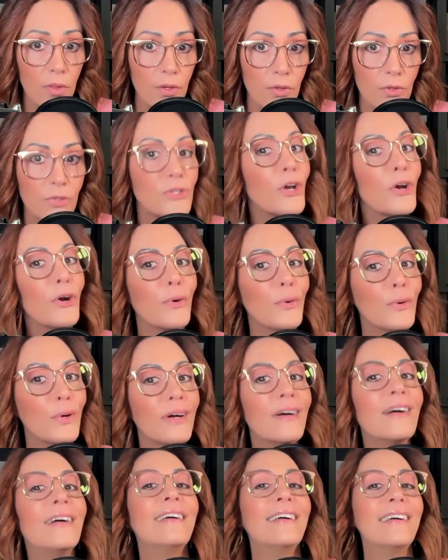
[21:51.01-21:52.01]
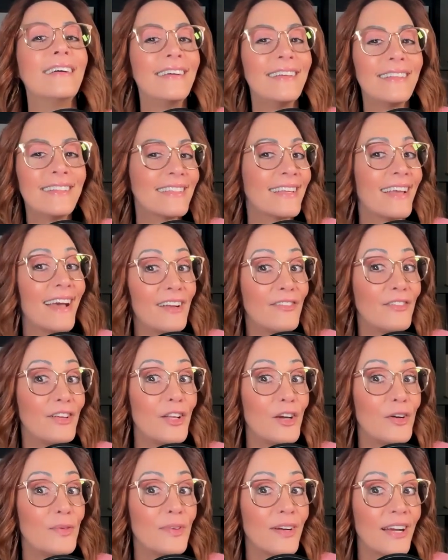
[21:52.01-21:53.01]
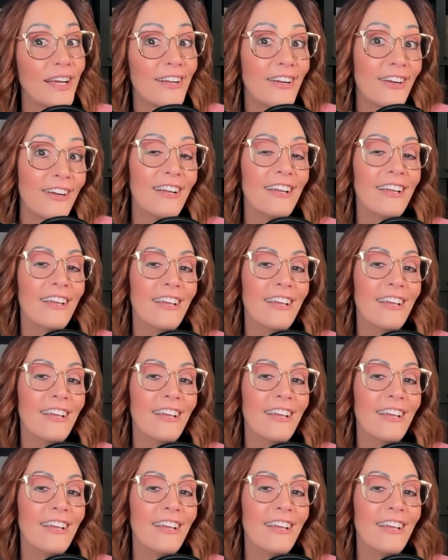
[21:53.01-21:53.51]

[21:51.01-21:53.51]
So it's kind of a no-brainer.